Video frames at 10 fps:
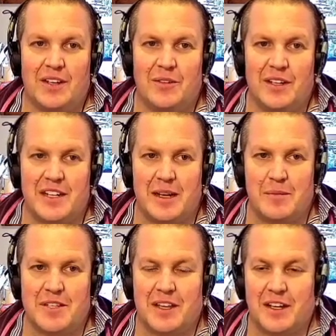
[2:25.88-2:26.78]

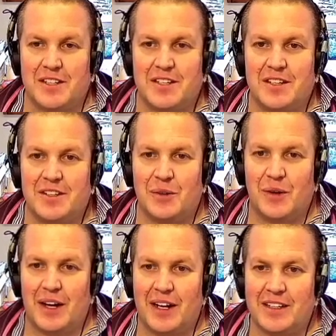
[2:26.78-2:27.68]
redeems those who
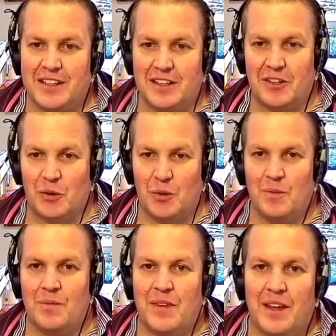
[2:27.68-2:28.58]
are under the law.
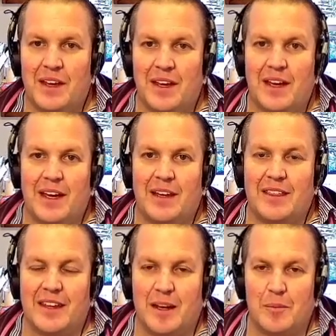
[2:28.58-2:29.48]
And
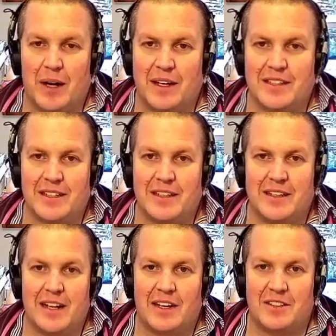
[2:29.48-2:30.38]
think about
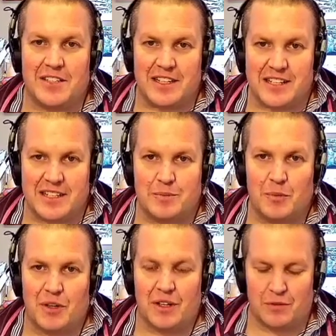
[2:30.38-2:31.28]
how Jesus,
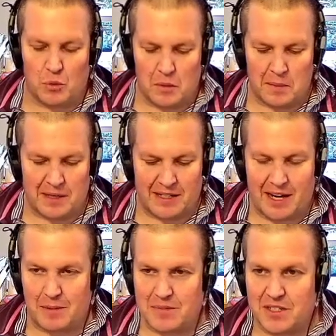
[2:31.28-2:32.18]
born of a woman,
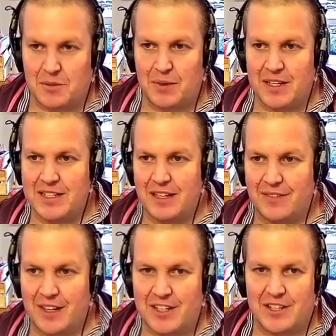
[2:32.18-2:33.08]
comes to bring
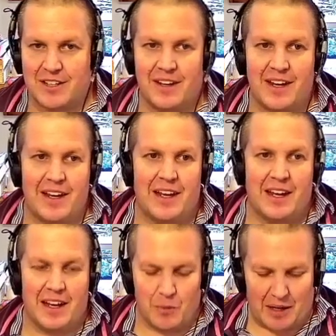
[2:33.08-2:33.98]
salvation.
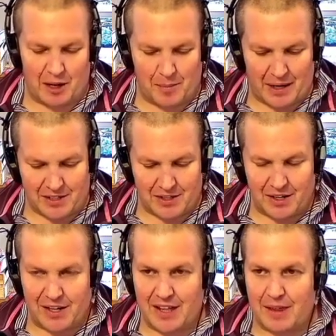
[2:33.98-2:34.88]
And we go back to
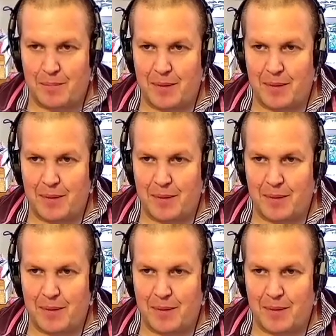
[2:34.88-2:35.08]
another